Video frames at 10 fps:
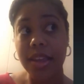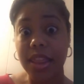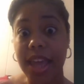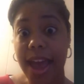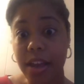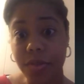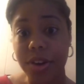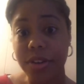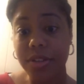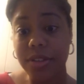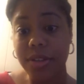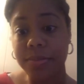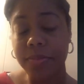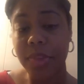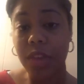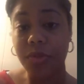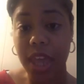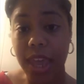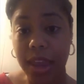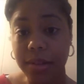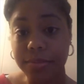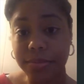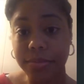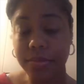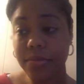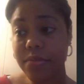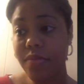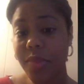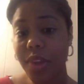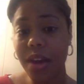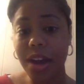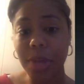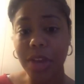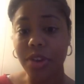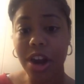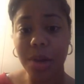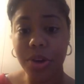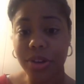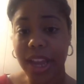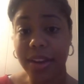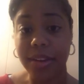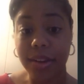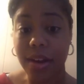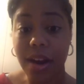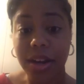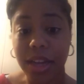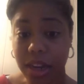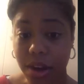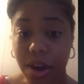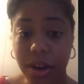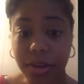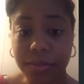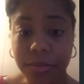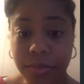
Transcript: get the house first if you can. If your car broke down and you need a car, then get a car.